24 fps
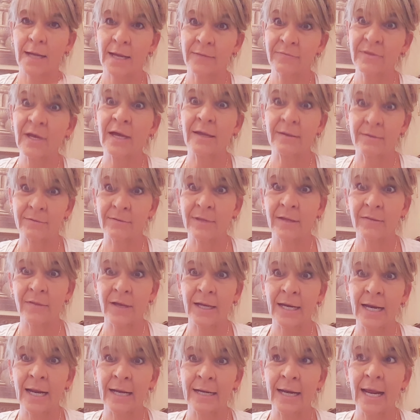that, that that
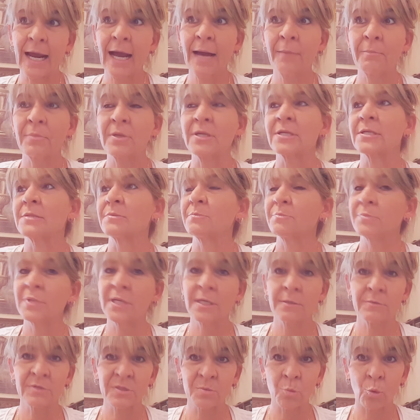had happened, but
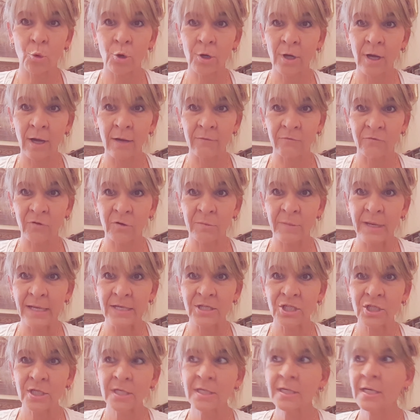it was more
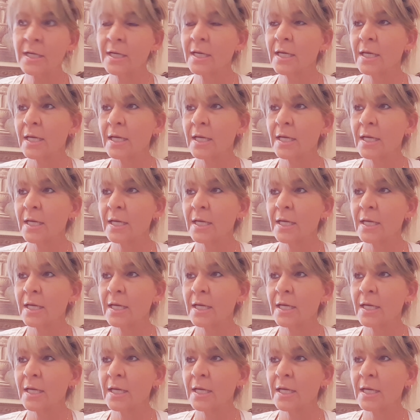confirmation